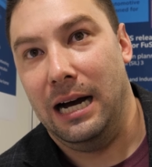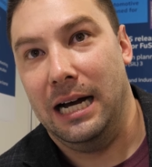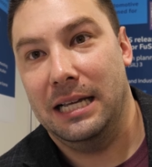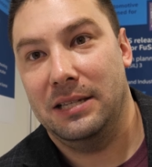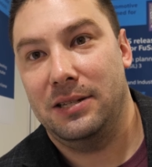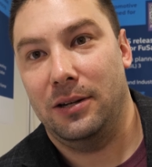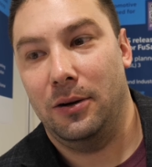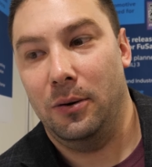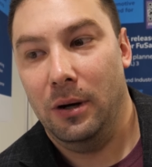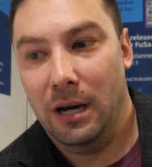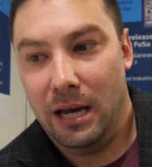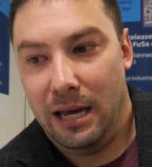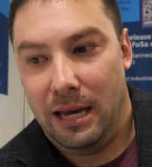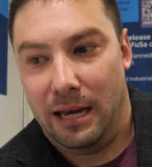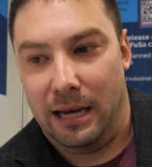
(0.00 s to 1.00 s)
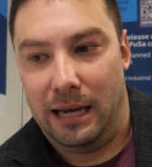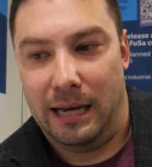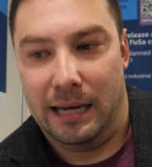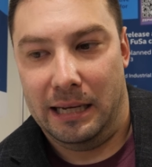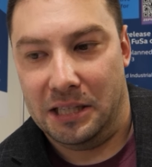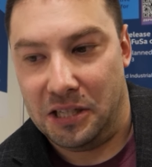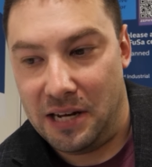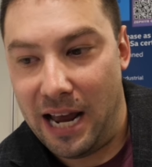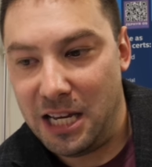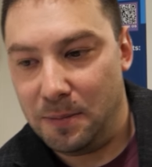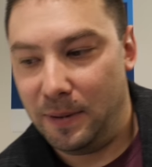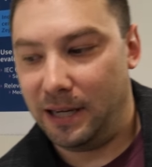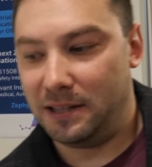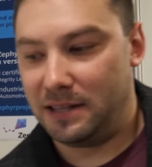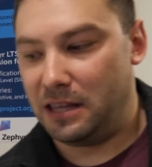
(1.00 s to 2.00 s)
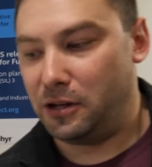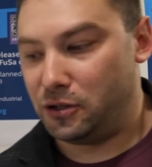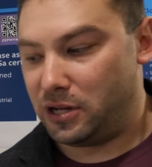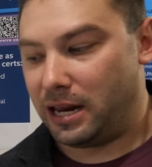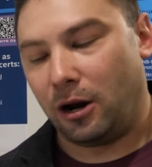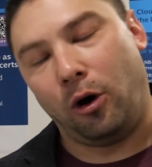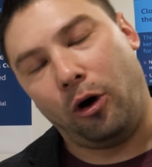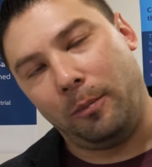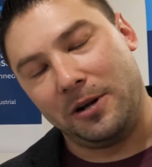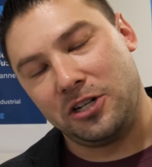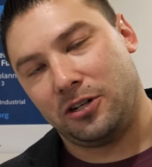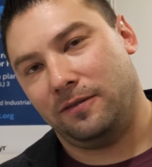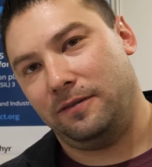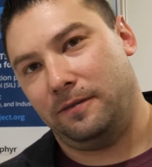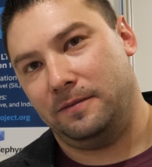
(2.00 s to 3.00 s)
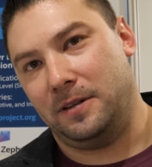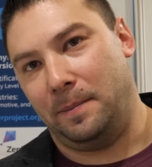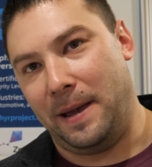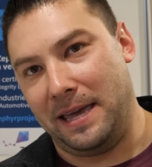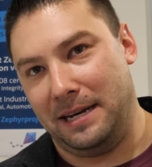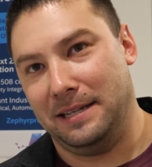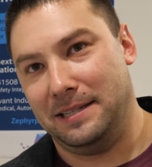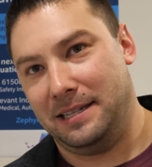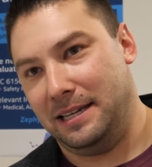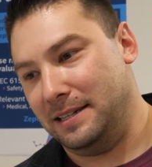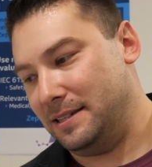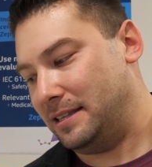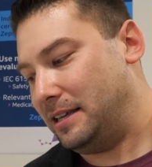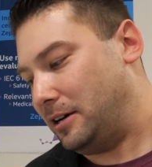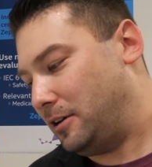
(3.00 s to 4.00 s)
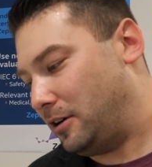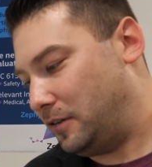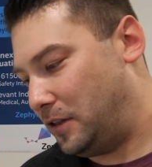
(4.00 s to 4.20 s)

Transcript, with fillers: And so it's nice because then there's not a whole bunch of dependencies that